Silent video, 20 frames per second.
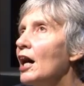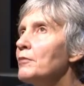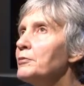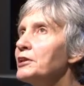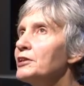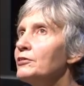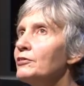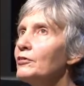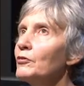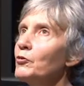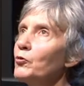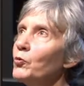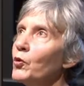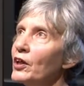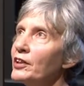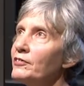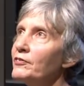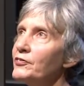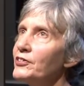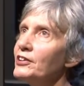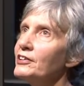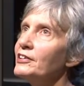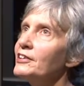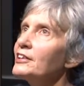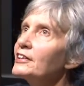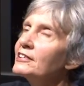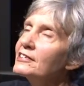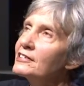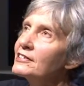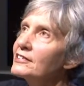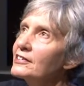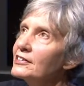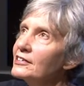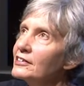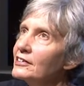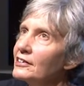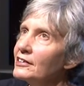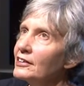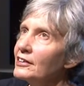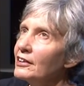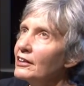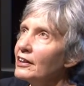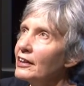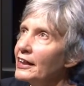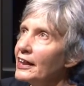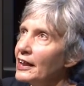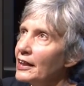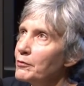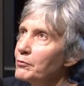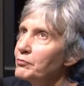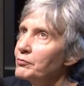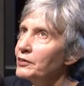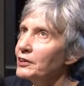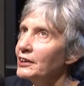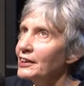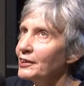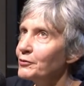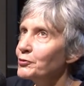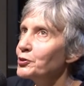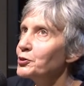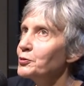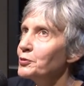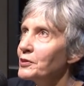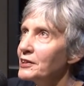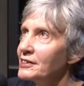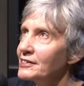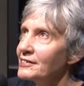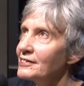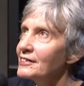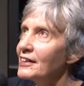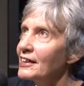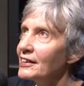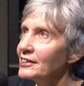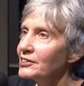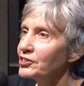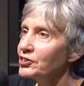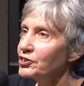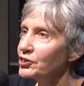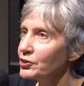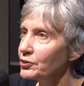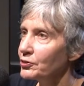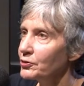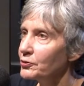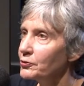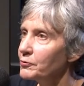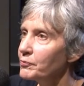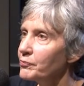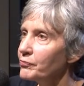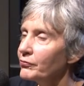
I mean, one of the things that I am careful to always say and do,